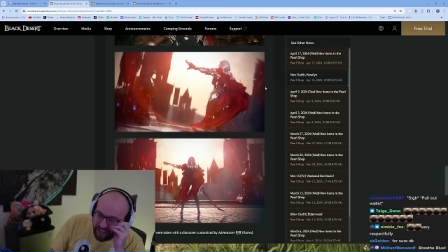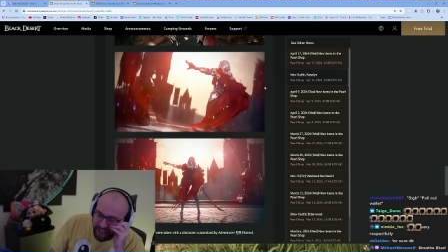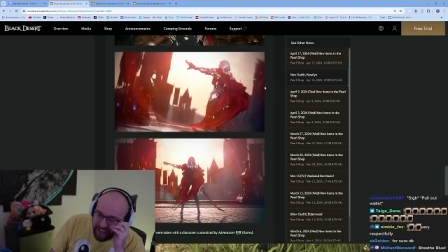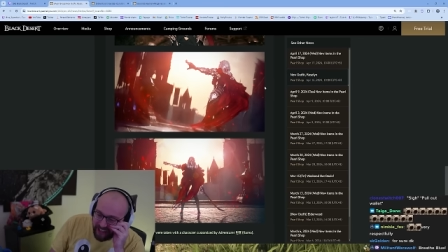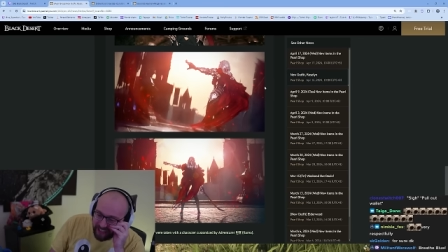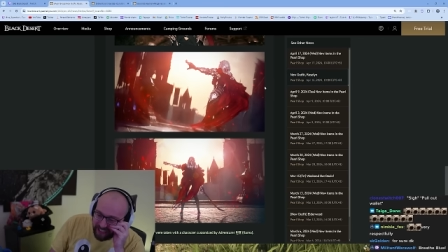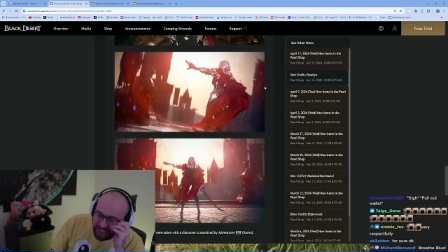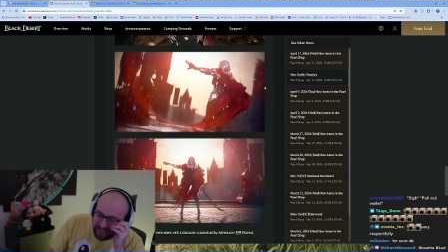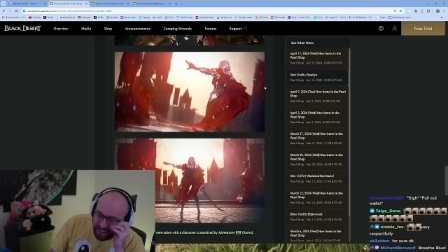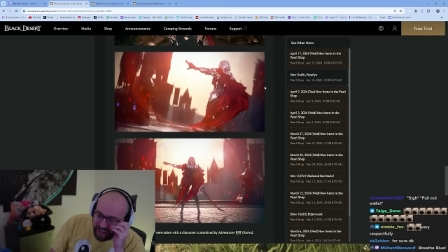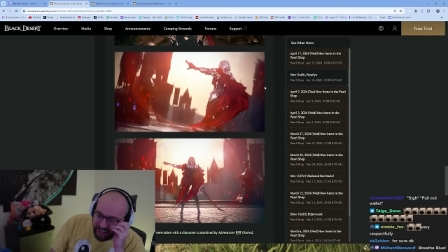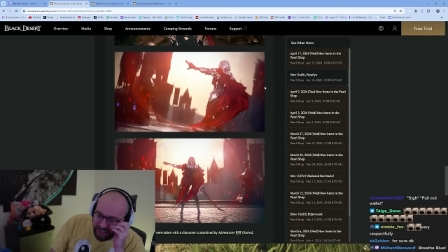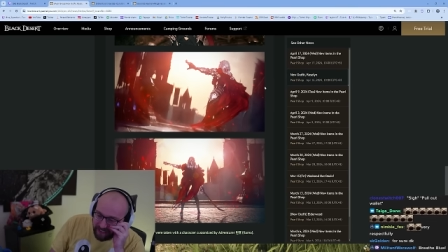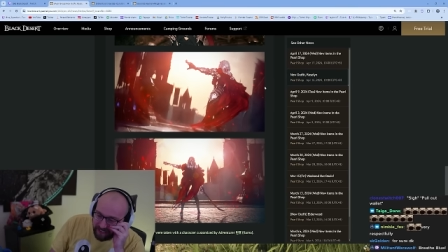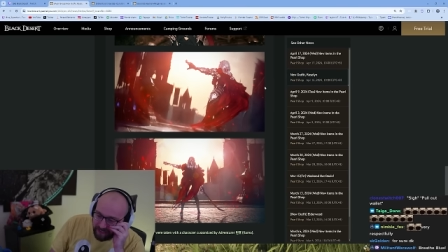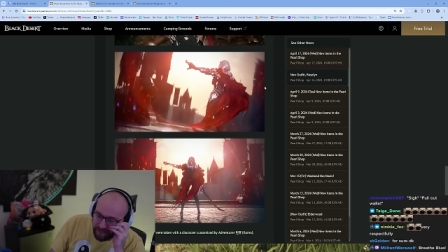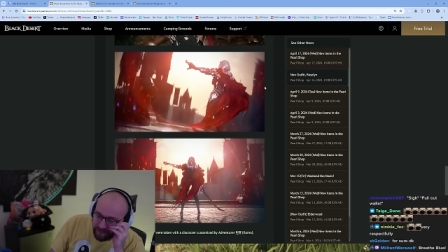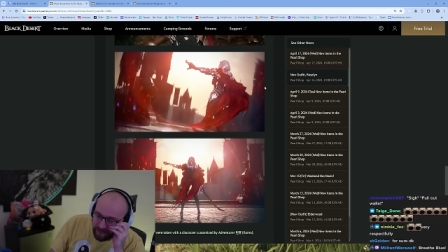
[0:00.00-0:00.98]
that's right.
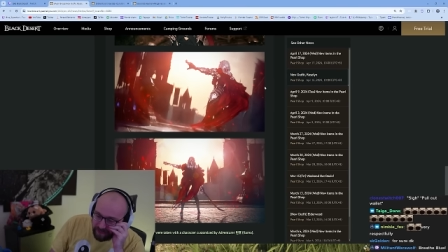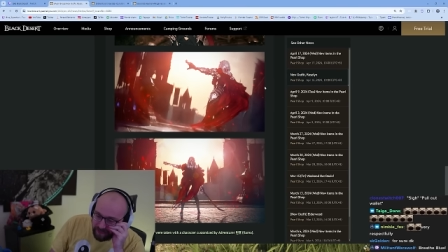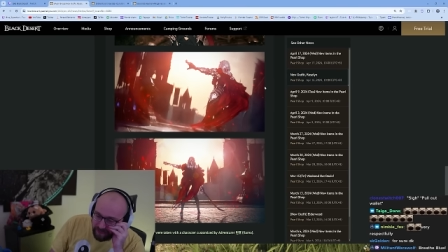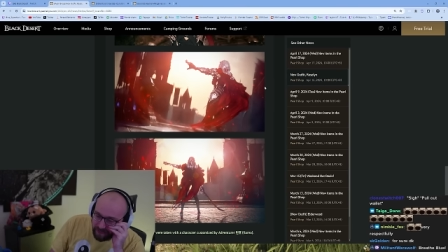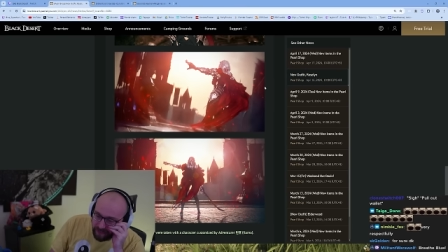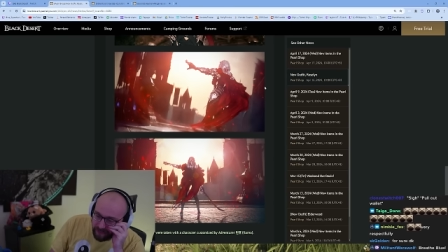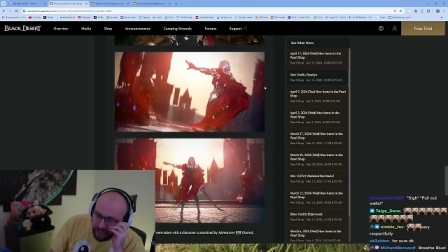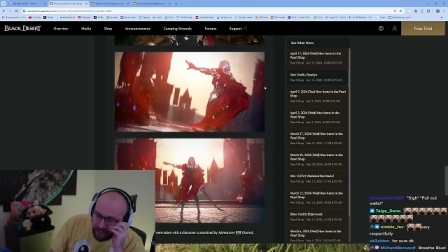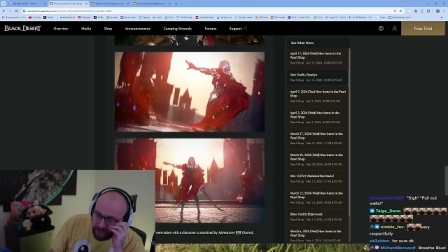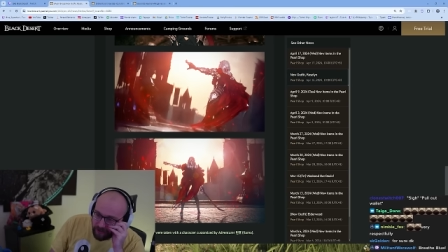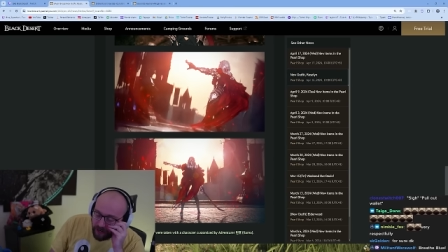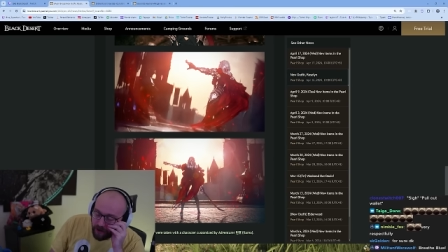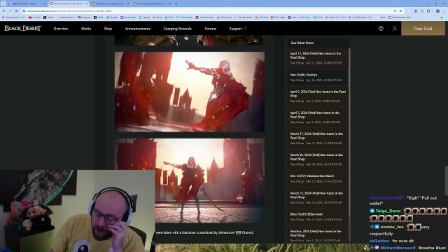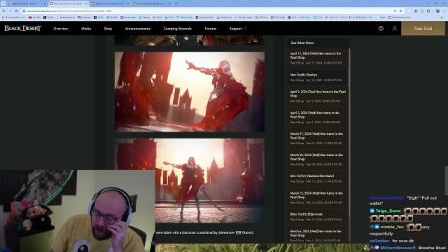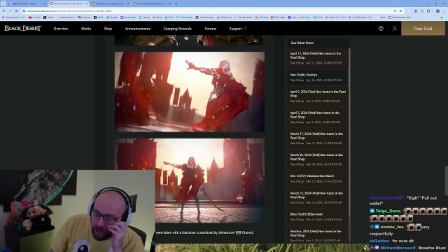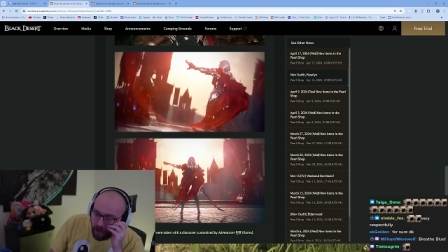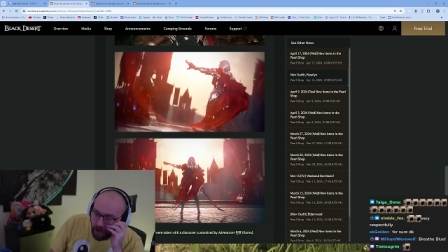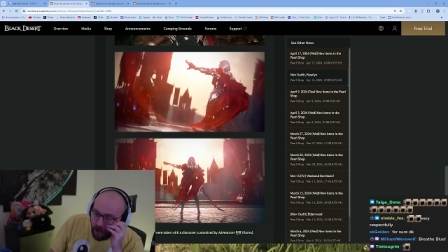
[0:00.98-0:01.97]
That's right.
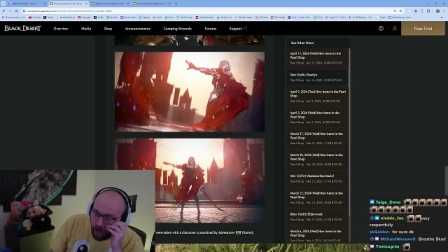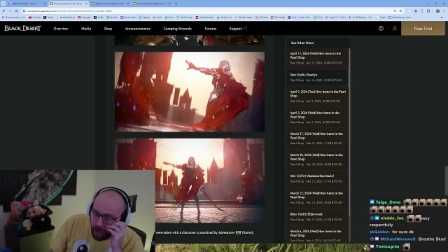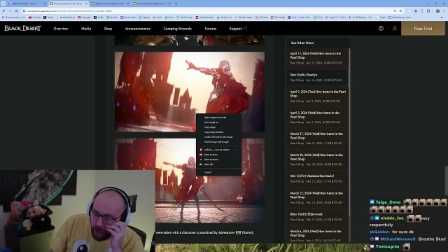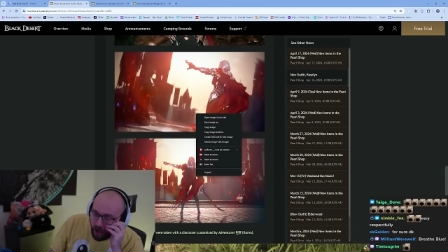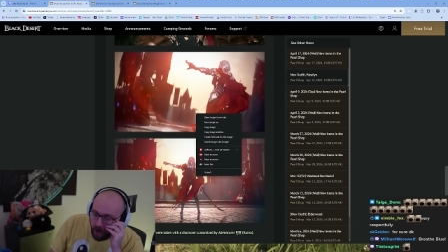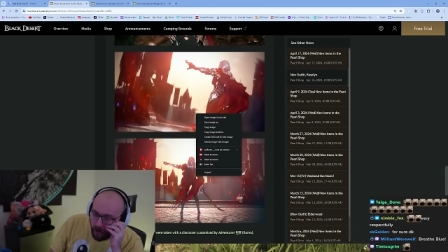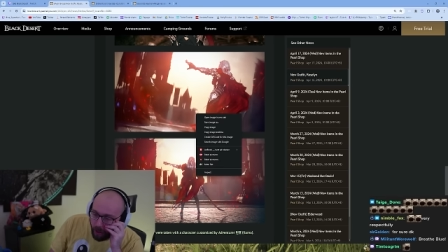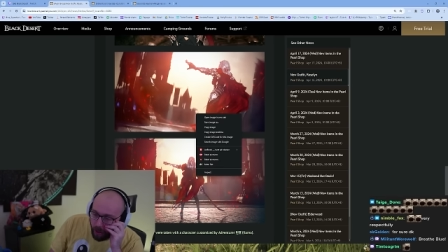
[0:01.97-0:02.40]
Yo. I